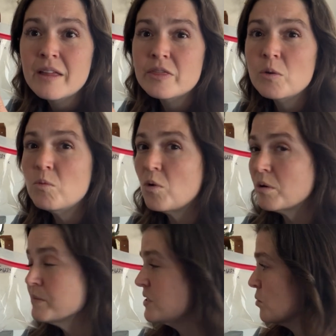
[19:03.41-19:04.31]
The
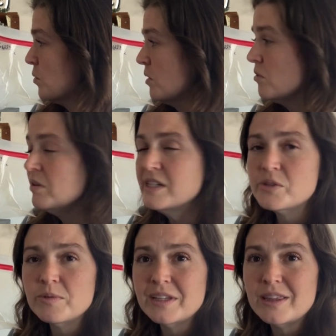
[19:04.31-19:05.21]
warm soil
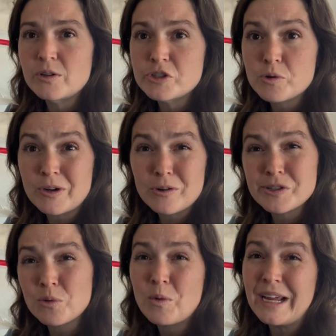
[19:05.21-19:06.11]
is really their trigger
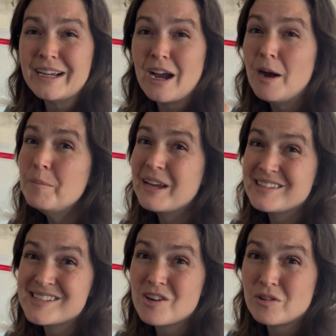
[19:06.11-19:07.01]
to wake up
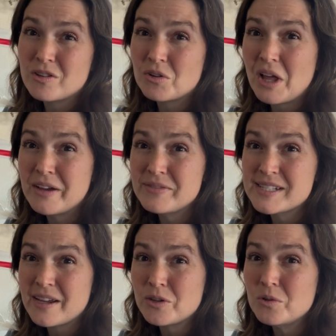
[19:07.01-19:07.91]
and start their life
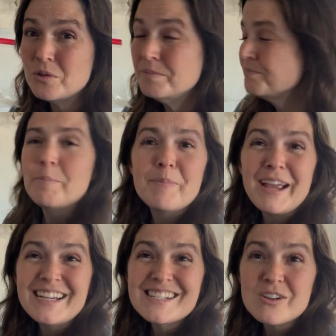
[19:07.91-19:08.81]
cycle.
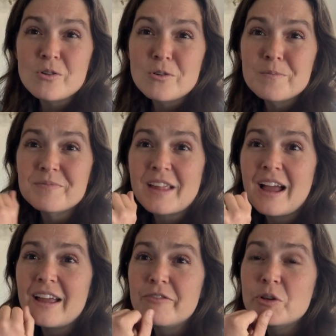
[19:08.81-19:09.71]
Basil.
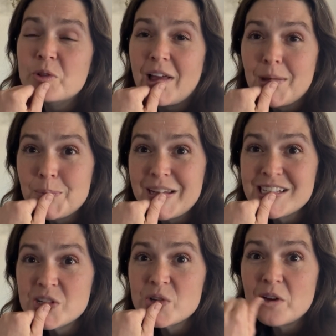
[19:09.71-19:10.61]
If you let
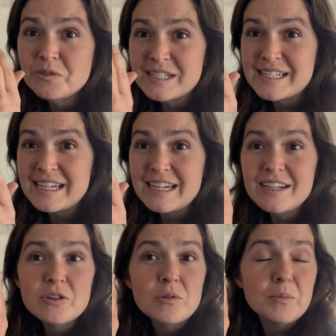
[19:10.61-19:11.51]
basil go to seed,
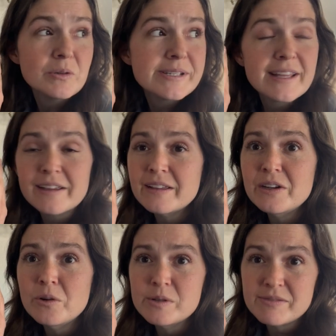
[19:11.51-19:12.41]
you'll most likely
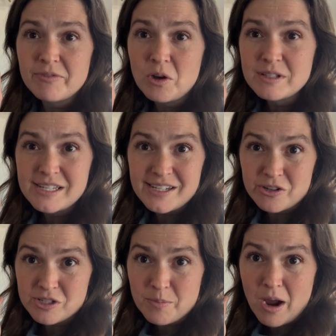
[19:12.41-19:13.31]
notice
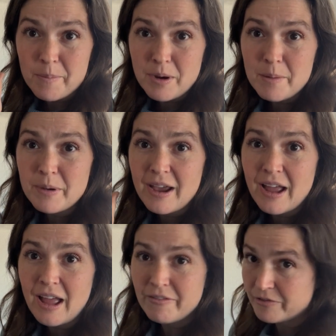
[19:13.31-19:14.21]
volunteers pop up
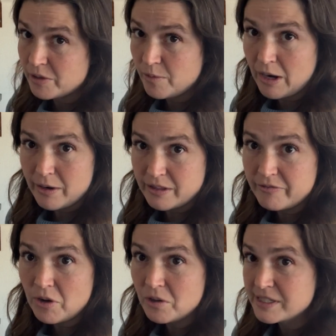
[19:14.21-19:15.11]
everywhere in the
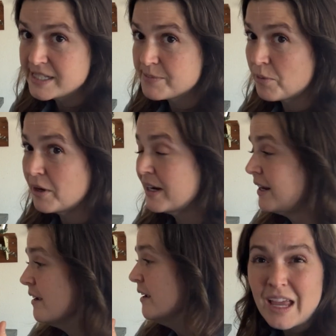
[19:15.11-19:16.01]
fall and spring.
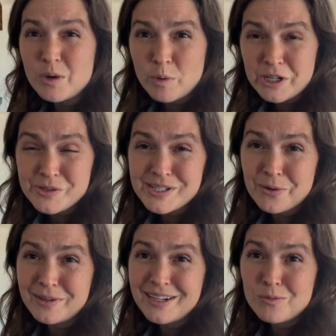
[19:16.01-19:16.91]
And when you
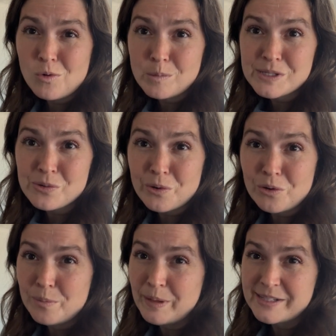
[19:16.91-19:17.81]
sow it in warm
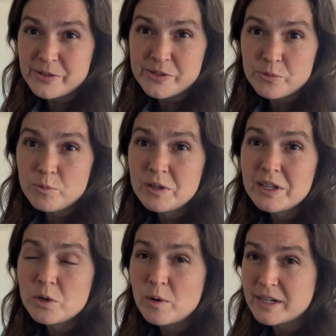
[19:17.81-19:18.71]
soil, basil's
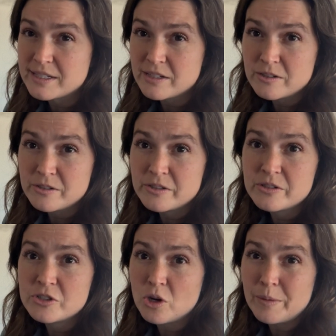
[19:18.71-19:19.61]
really quick to
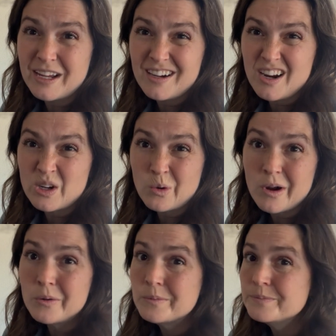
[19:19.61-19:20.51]
germinate and
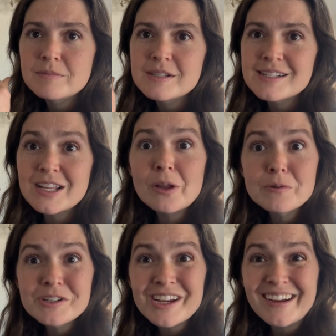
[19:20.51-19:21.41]
grow.
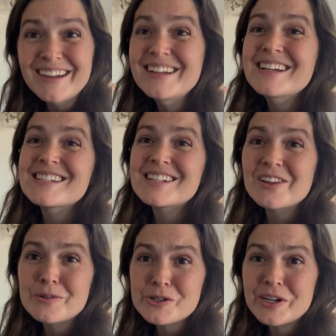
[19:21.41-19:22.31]
Celosia.
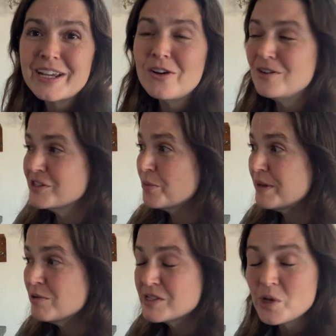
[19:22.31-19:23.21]
Celosia can also
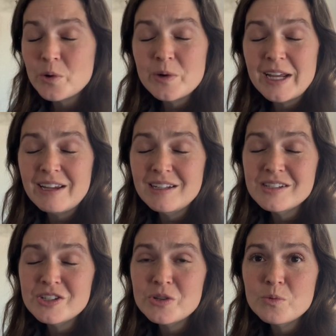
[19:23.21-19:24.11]
be sown
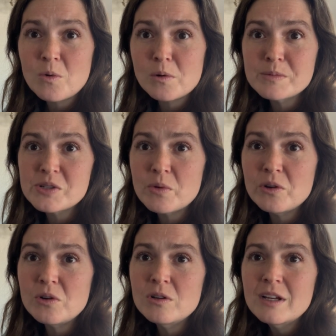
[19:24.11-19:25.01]
into warm
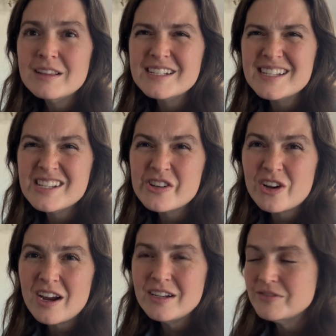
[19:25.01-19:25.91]
soil. The seeds are
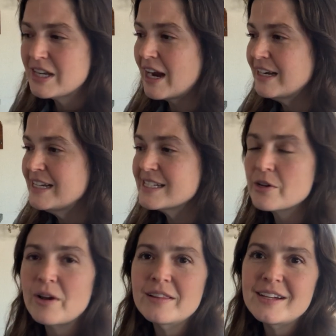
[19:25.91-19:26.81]
kind of tiny,
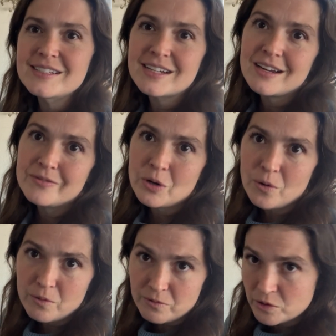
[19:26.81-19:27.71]
so I like to kind of
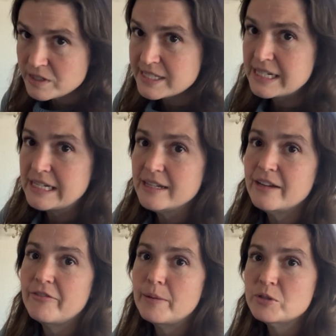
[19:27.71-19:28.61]
overseed
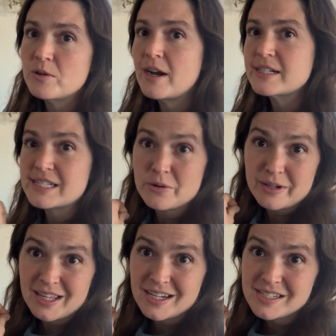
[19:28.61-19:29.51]
if I'm direct
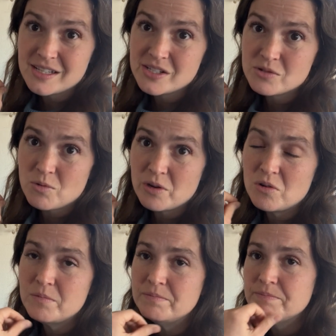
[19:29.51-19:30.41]
sowing it into the soil.